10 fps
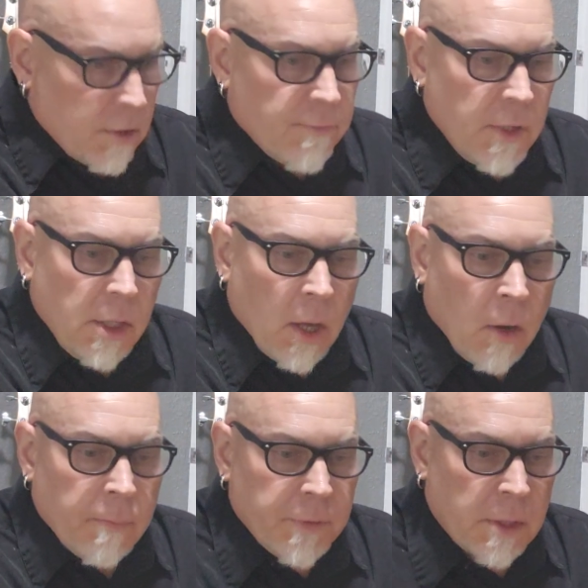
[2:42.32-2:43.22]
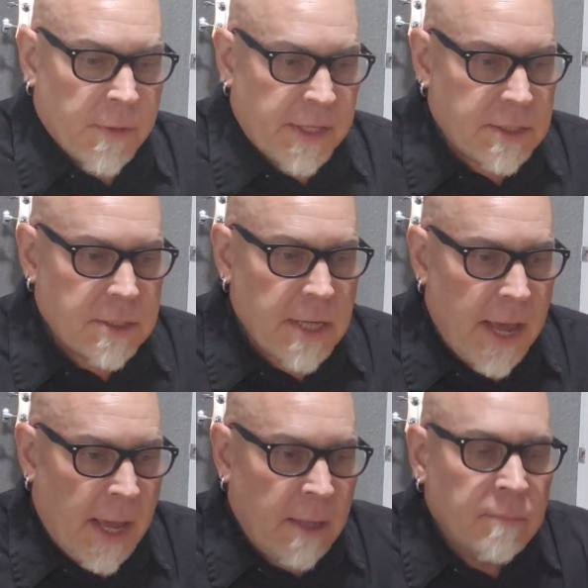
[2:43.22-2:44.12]
of this video is that
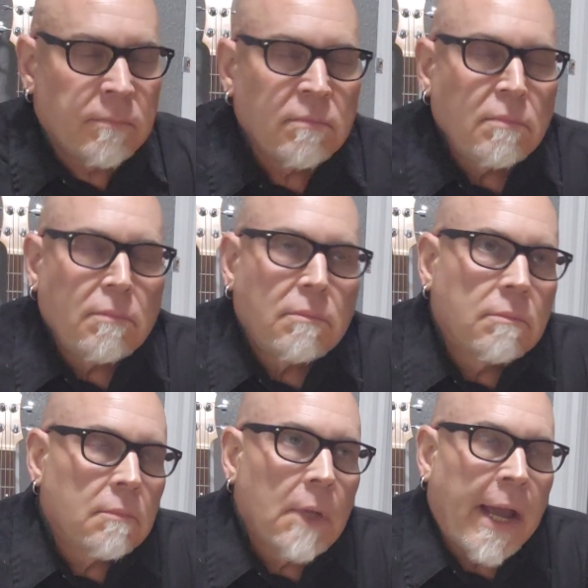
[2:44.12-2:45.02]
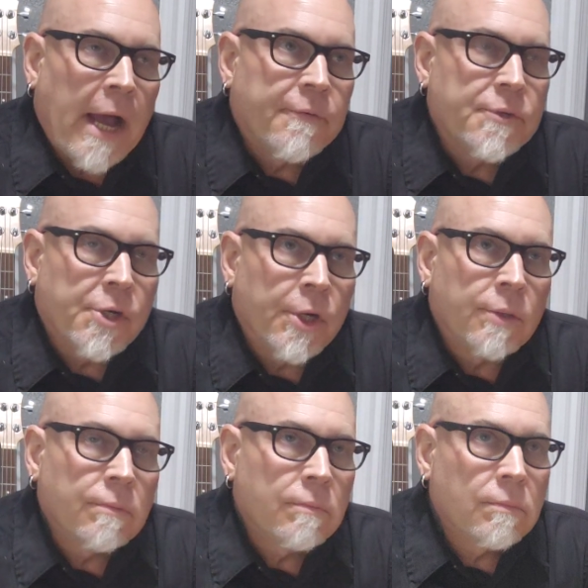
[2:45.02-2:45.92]
today,
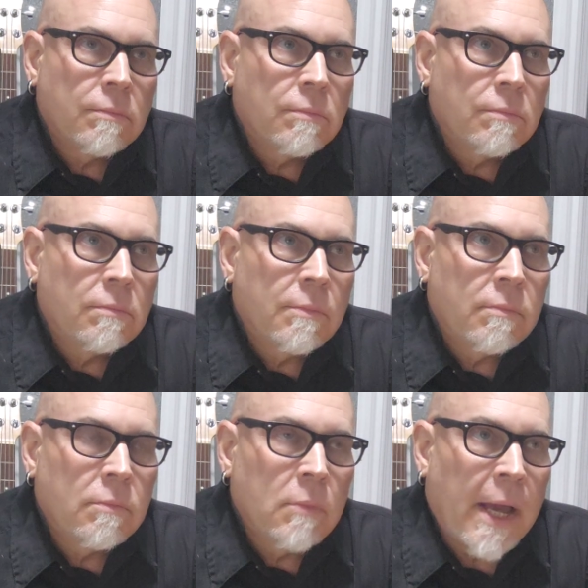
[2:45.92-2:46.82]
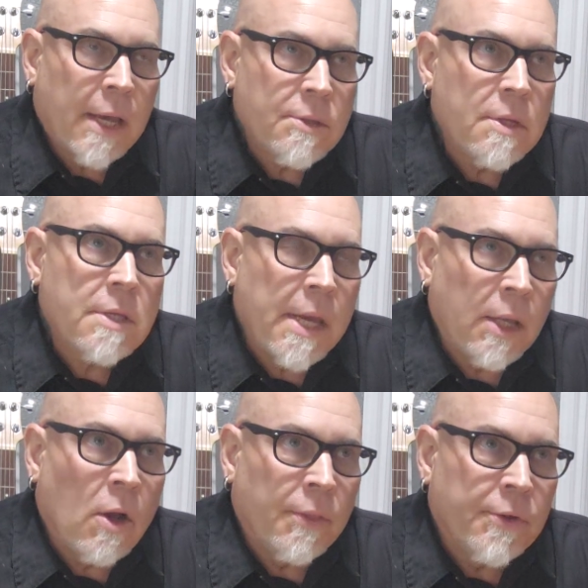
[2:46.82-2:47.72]
after I guess it's
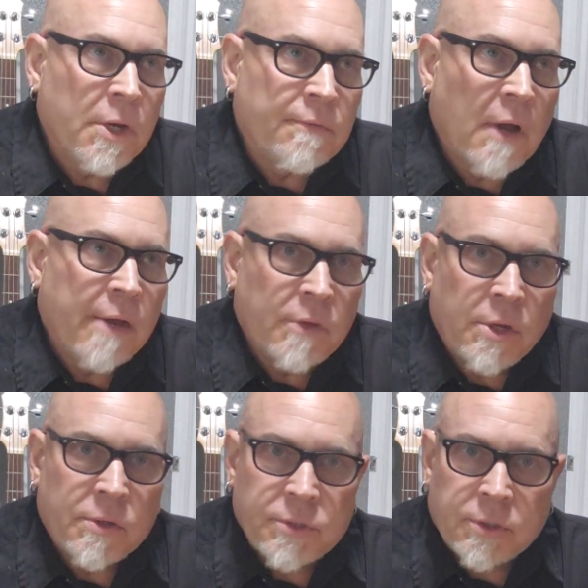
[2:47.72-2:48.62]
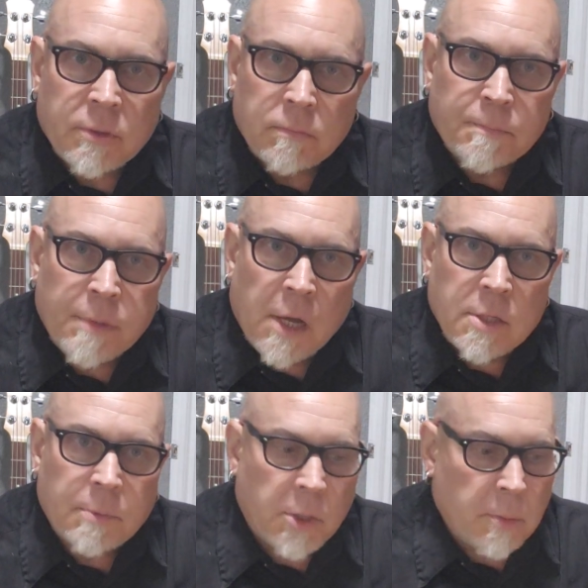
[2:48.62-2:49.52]
getting on 35 years or
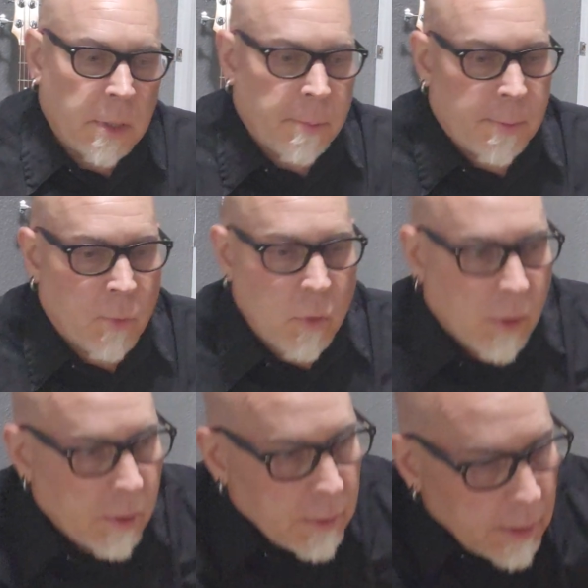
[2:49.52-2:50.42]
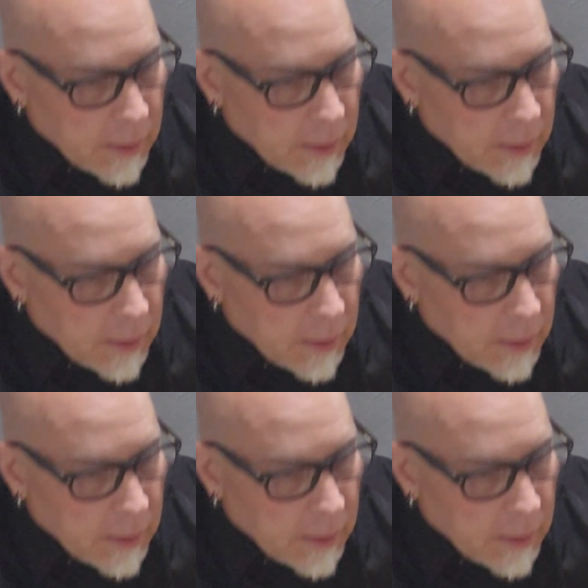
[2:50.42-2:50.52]
possibly a little bit more,